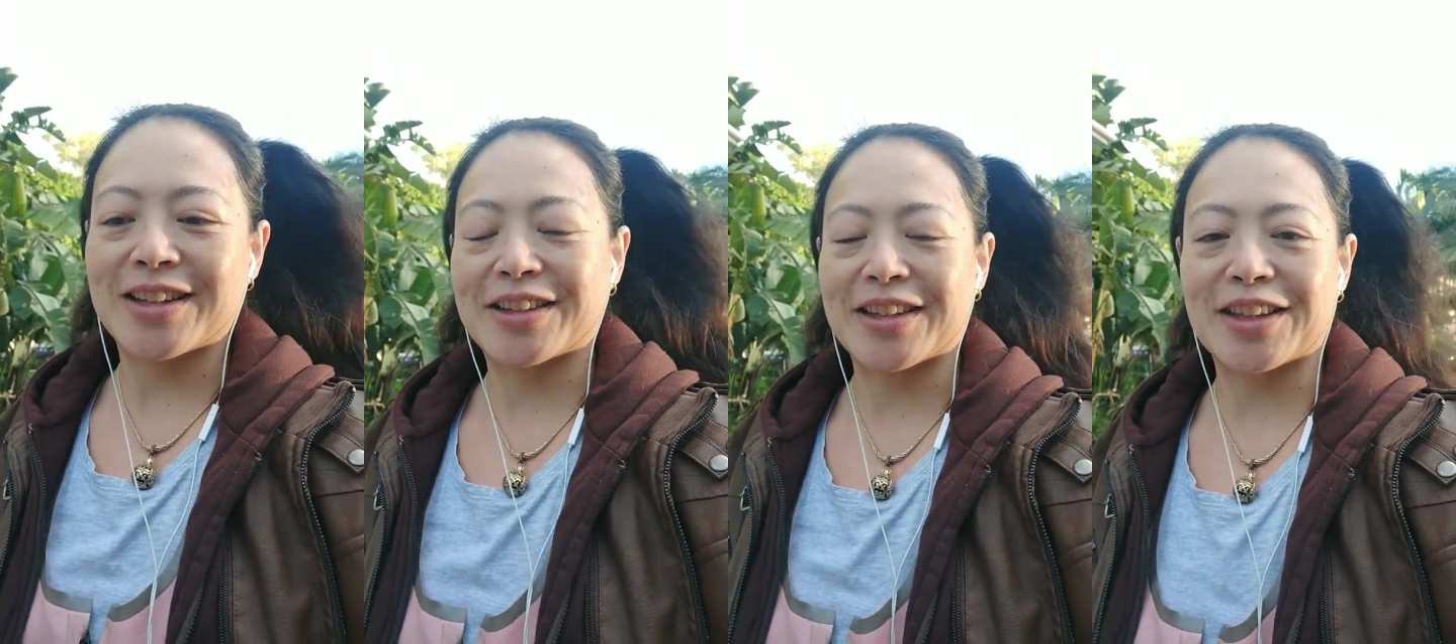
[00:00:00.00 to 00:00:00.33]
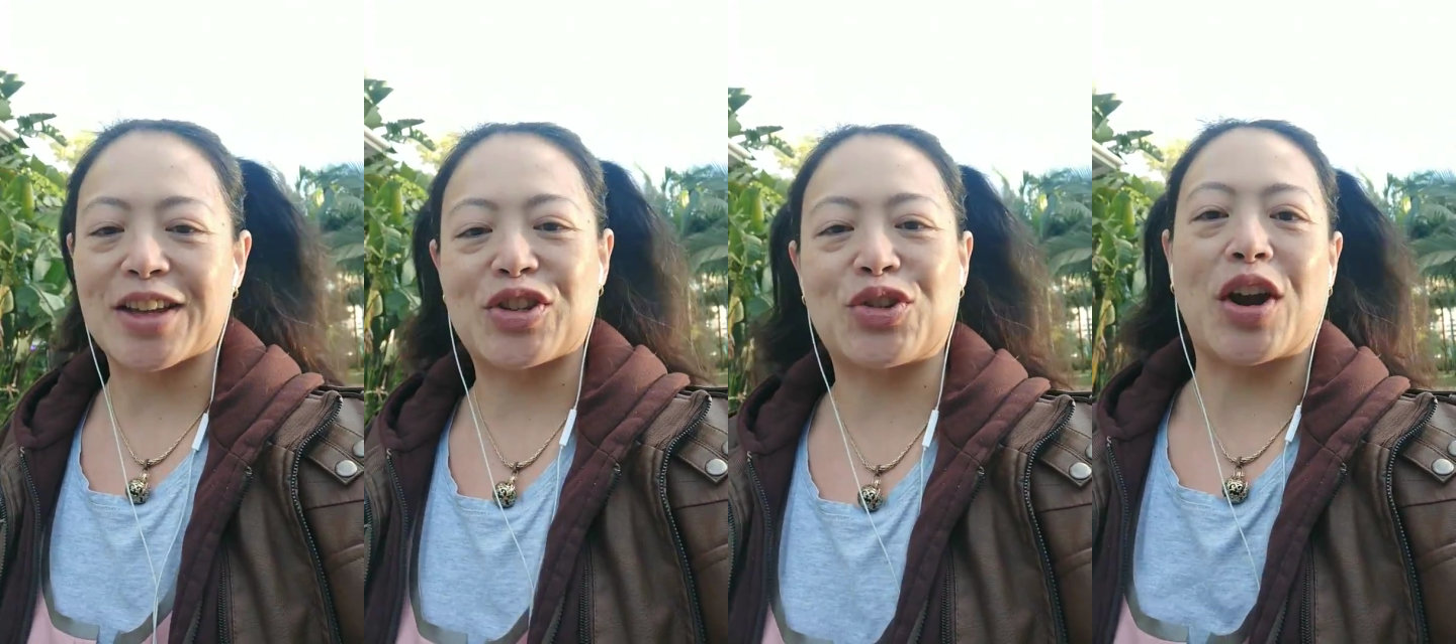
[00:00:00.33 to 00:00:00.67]
is that there's
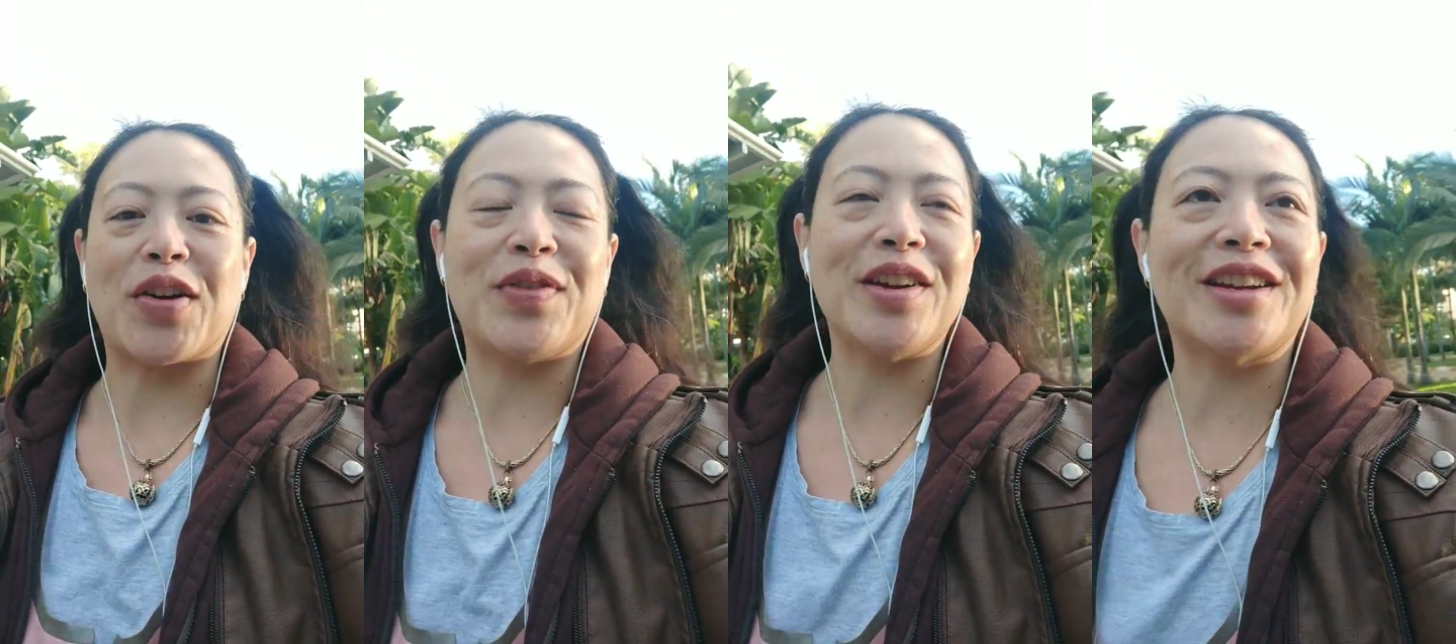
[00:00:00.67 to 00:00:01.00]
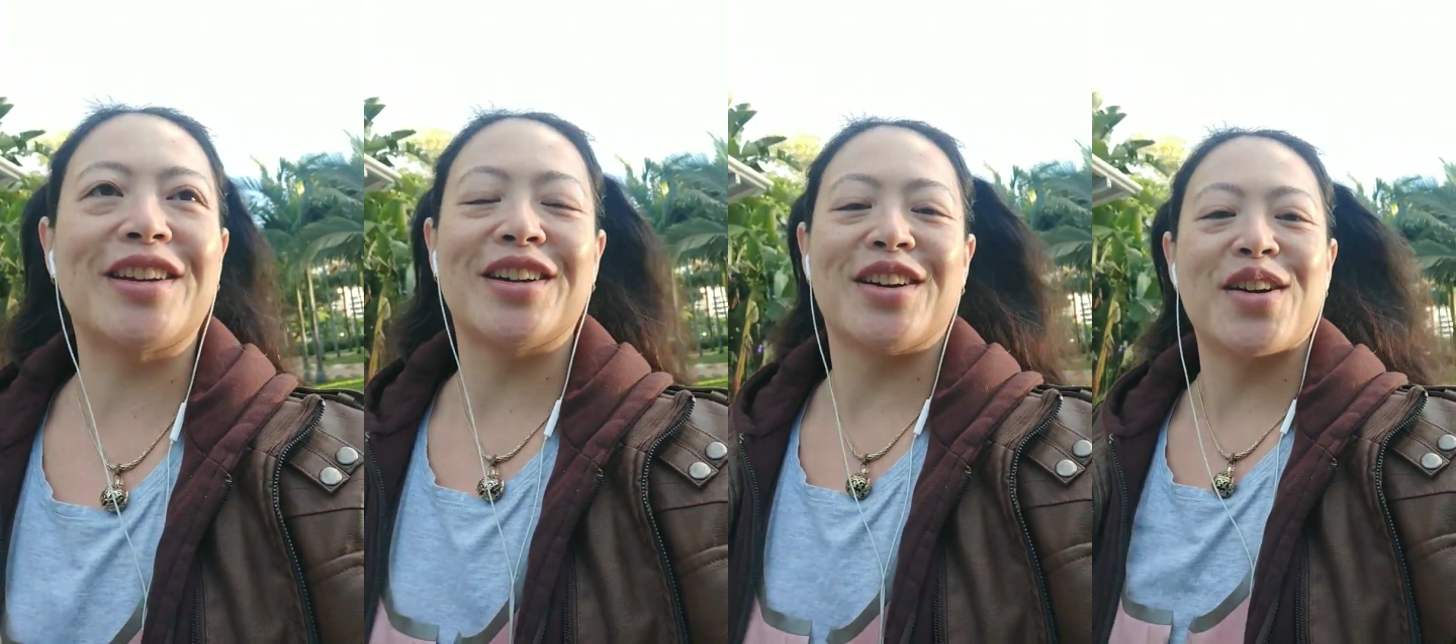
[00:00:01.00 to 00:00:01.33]
less
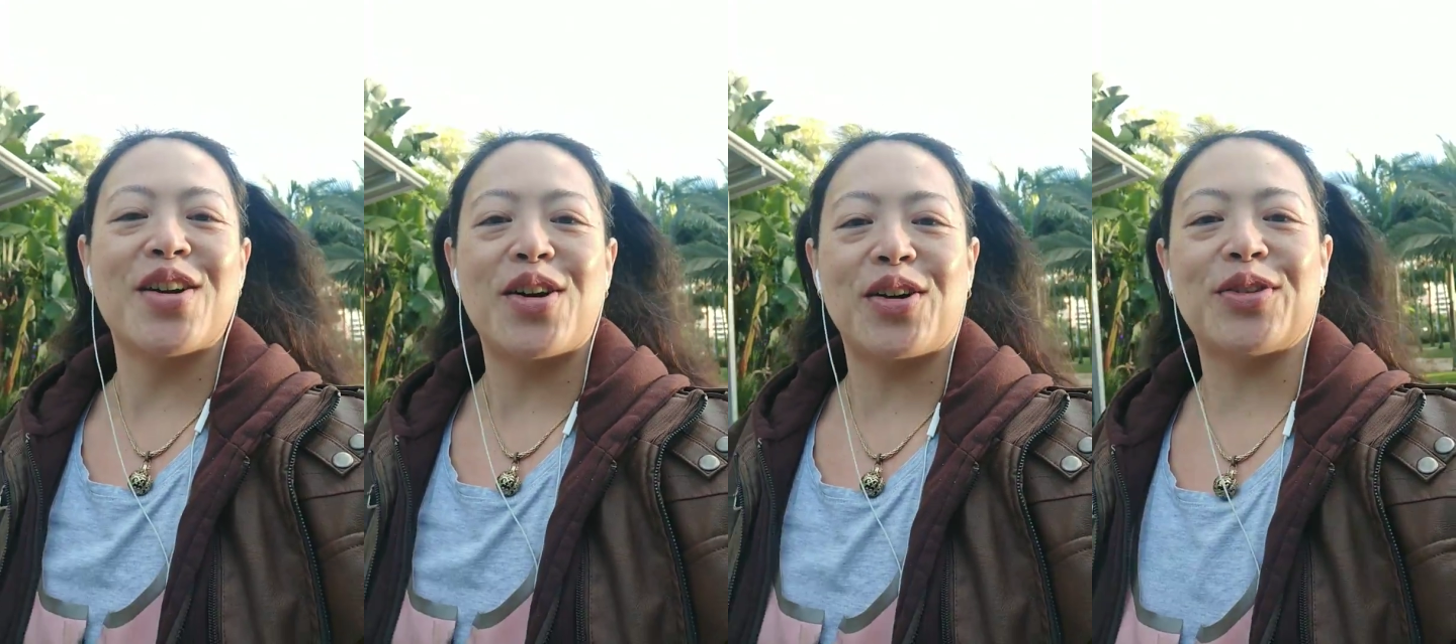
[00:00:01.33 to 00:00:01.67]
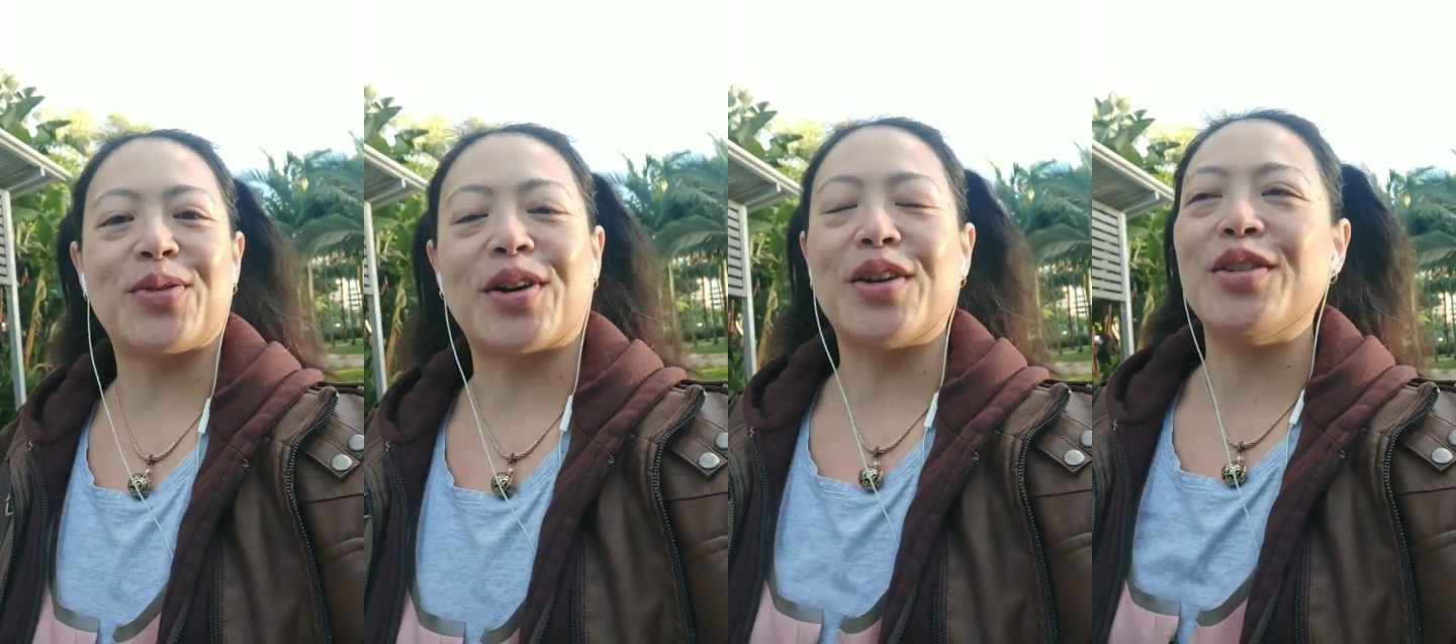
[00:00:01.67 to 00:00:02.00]
traffic on
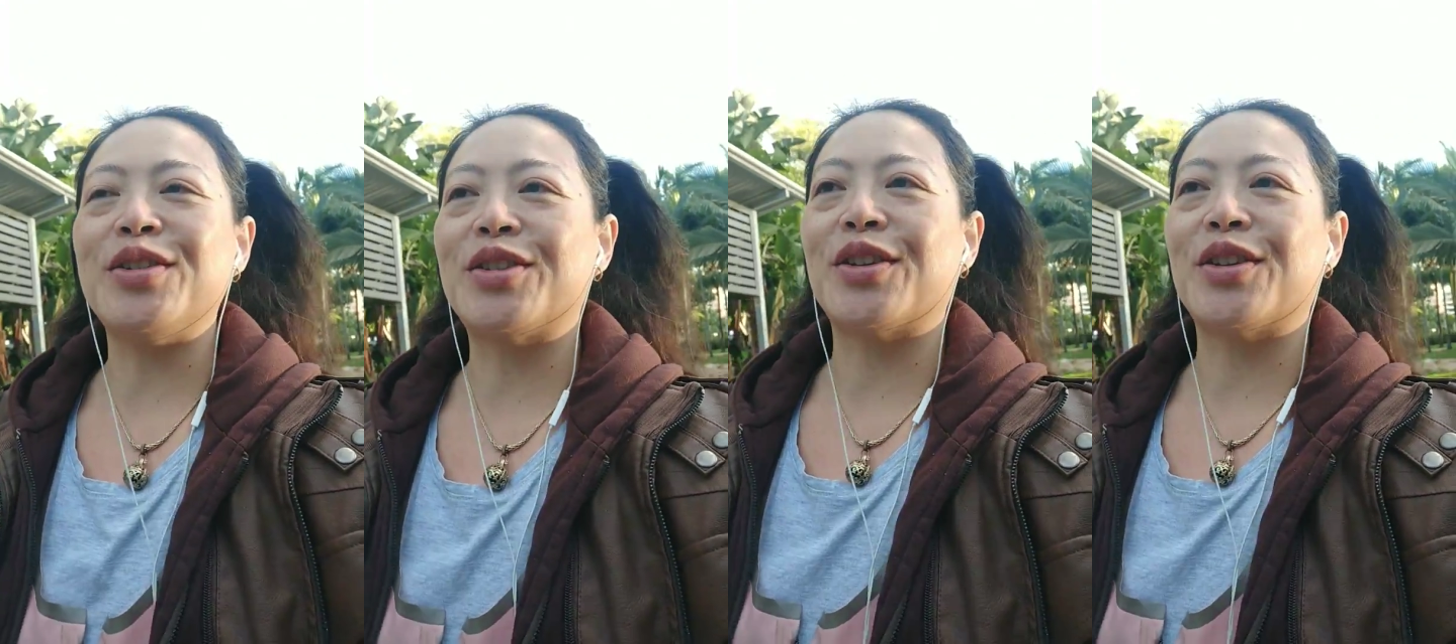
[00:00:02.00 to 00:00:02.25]
the road.